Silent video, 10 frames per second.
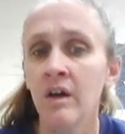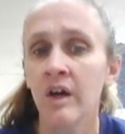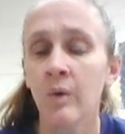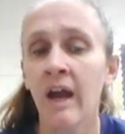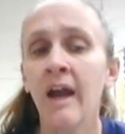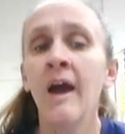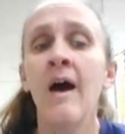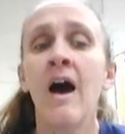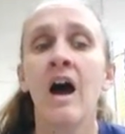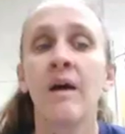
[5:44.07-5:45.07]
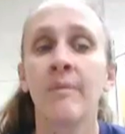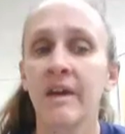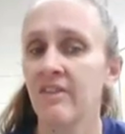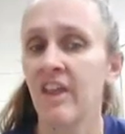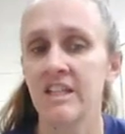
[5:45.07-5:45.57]
Okay.
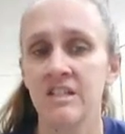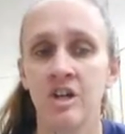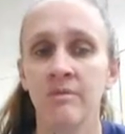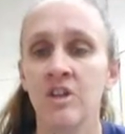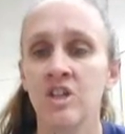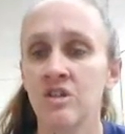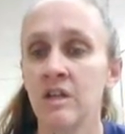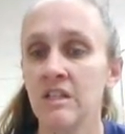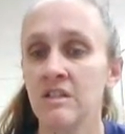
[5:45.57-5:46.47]
Again, that's a term that you need,